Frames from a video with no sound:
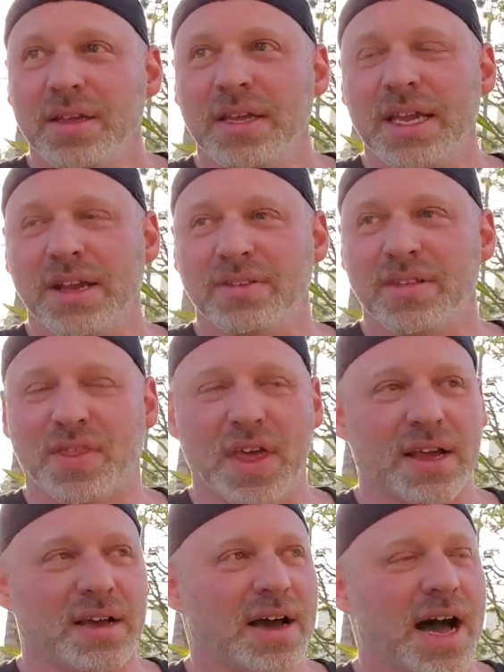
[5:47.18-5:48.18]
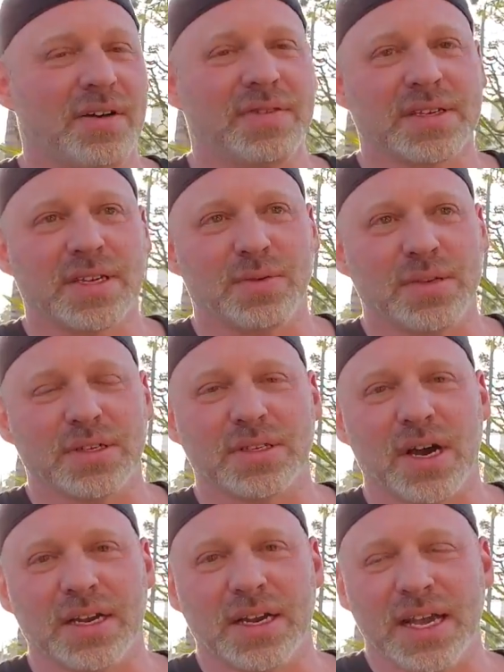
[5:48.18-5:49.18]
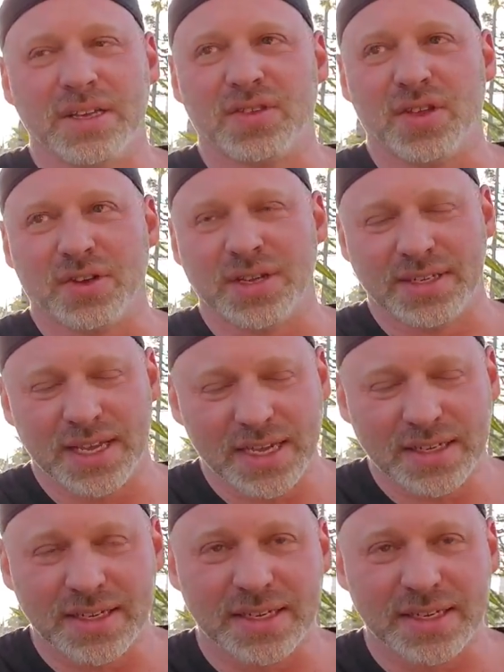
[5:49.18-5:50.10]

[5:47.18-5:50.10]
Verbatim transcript: here's the thing. Obviously, when you start at age 36,